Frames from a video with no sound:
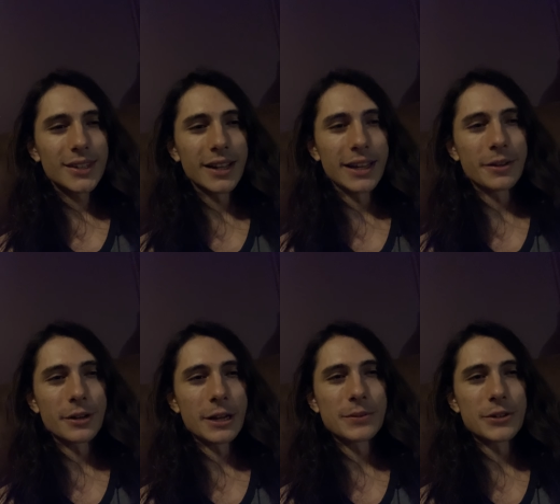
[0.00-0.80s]
and he
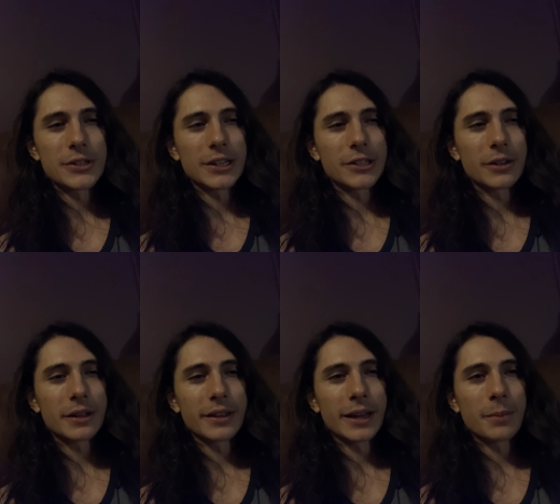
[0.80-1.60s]
he was just like so
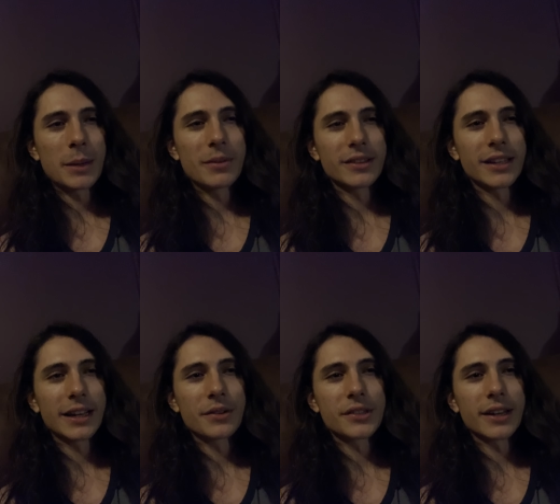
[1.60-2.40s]
like it made me
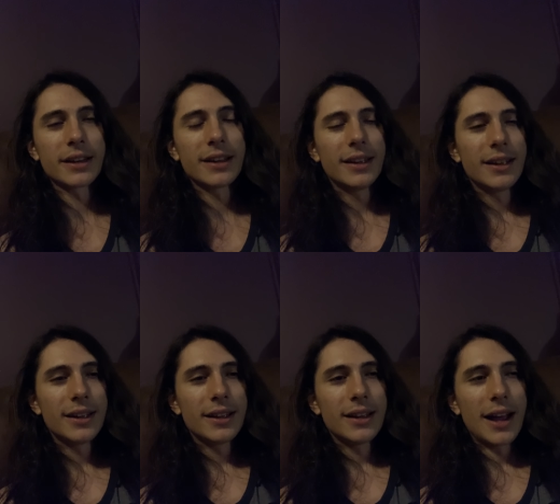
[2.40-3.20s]
think it was like
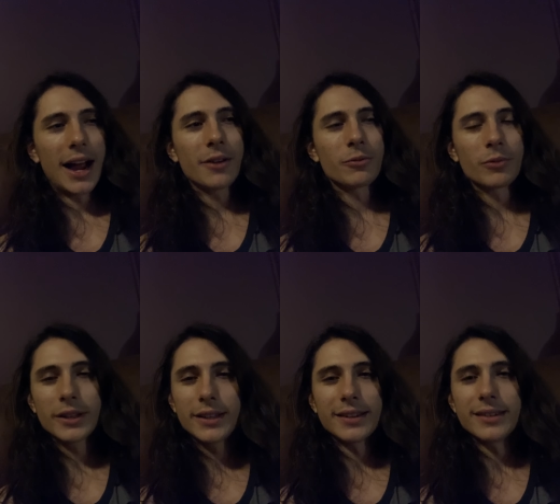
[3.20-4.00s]
I
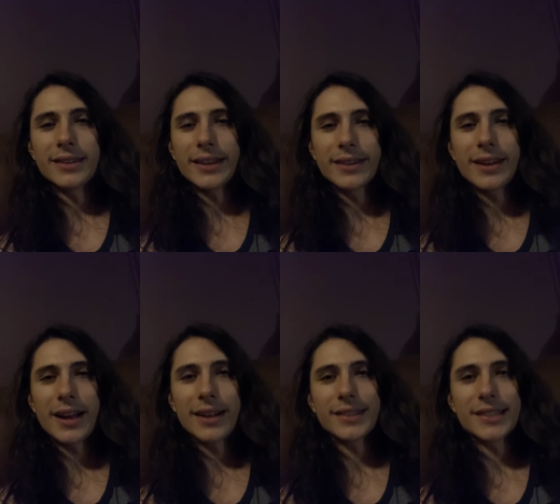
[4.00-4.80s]
really did
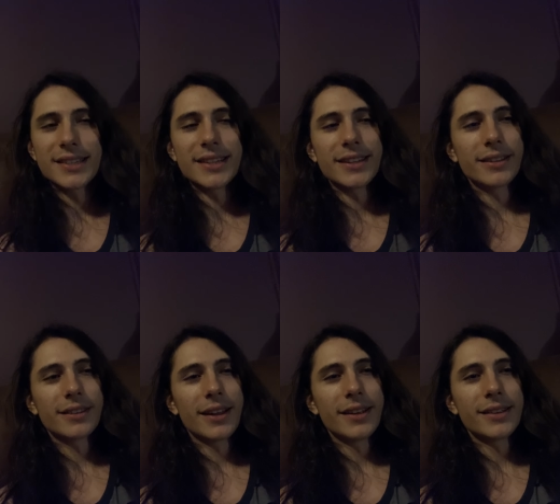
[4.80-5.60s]
not see it
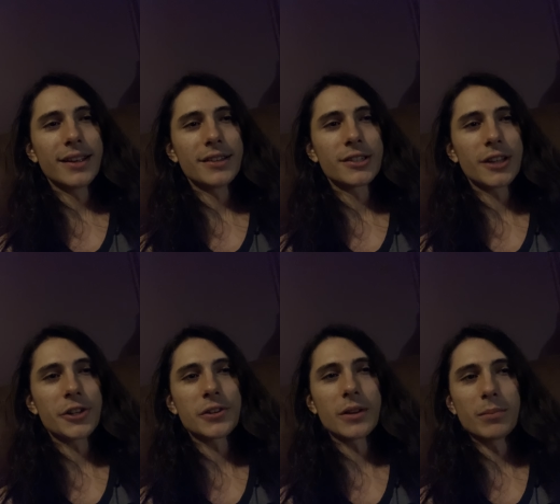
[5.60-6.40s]
as, as
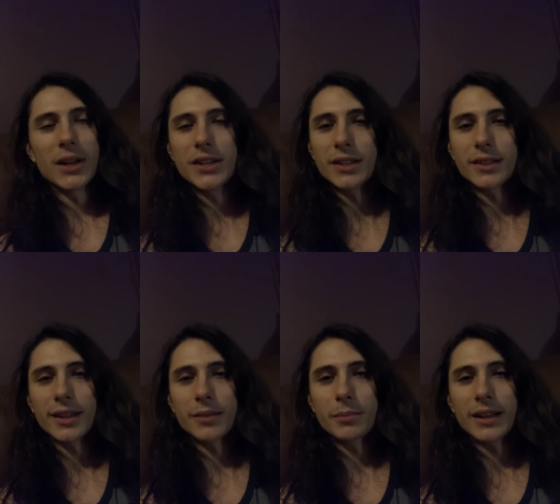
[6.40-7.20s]
such an amazing
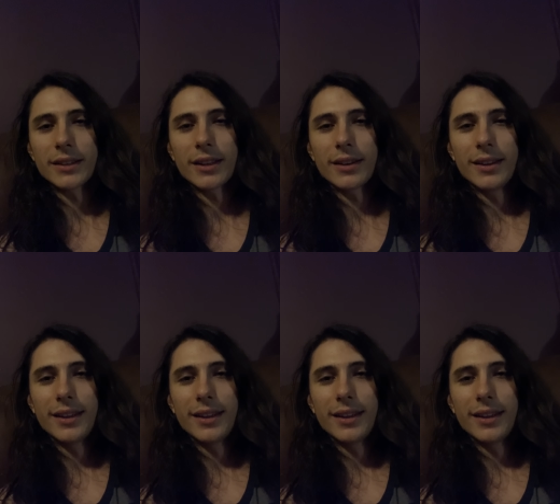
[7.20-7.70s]
thing back then